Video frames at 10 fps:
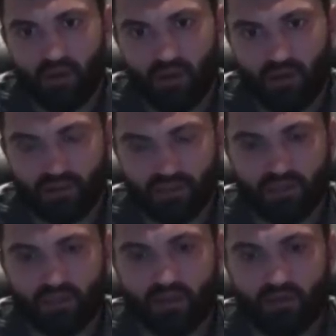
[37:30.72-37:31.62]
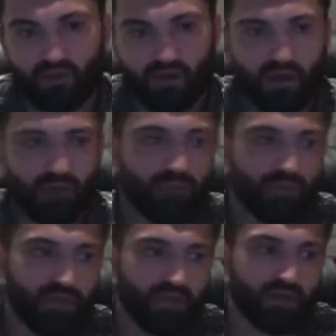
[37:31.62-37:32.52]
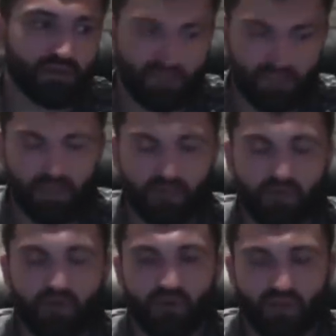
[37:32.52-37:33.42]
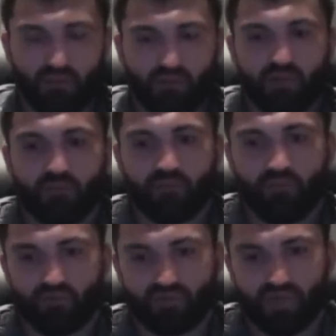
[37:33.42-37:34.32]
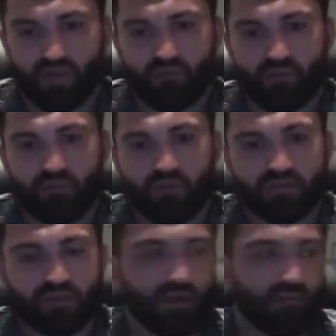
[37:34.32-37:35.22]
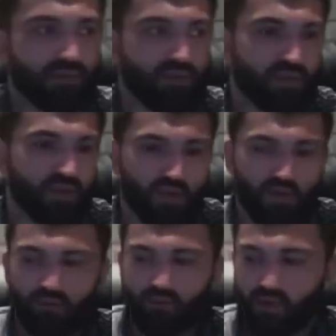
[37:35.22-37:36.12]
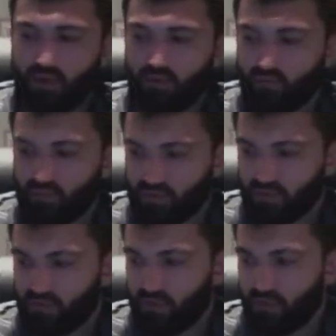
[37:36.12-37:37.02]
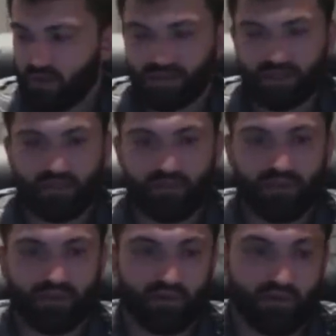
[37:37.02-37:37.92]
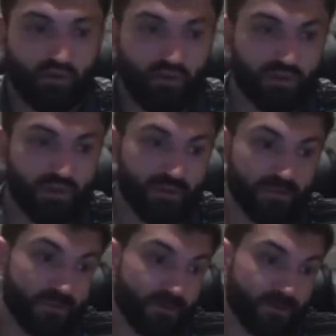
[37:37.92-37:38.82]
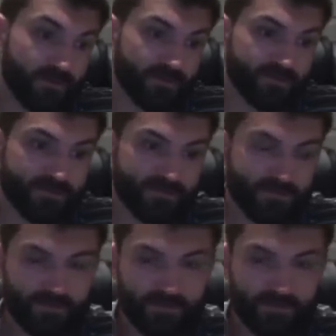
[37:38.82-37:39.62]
Oscar De La Hoya company, Oscar De La Hoya Golden Boy promotion company, boxing company, put my boxing career on a hold, and that's it.